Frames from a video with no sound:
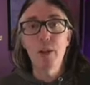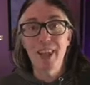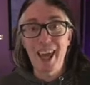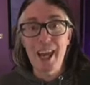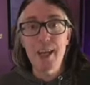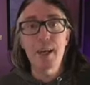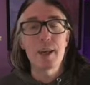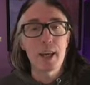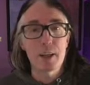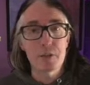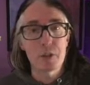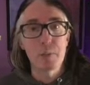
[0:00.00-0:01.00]
laid
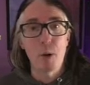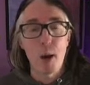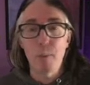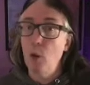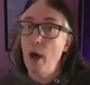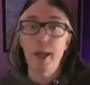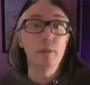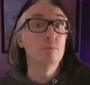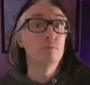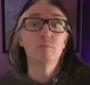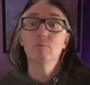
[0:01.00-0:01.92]
next to the pipeline